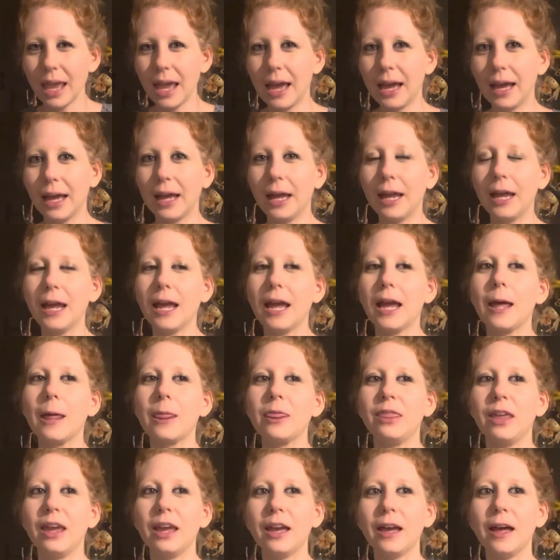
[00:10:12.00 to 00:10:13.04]
I
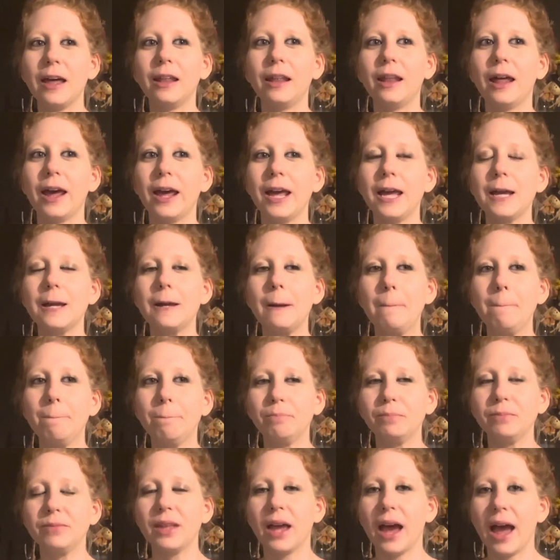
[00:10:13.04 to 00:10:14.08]
think I like
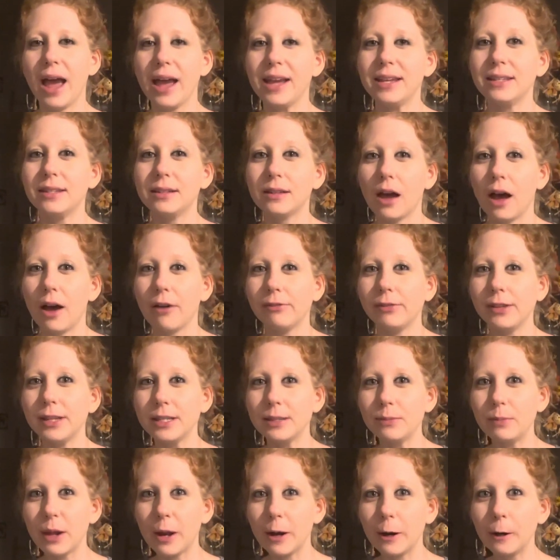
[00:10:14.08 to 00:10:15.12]
the iced coffees
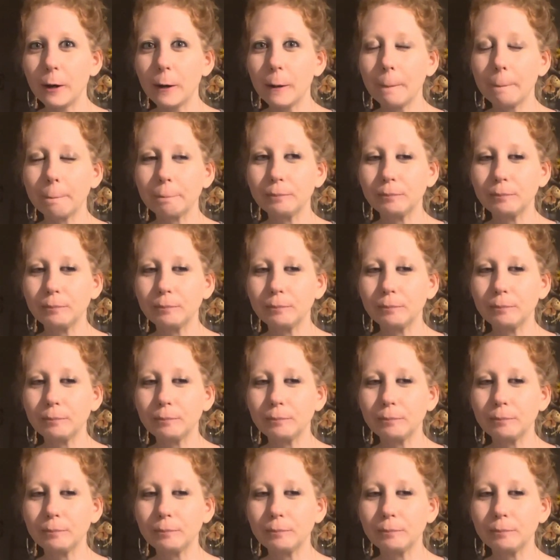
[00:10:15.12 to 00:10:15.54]
better.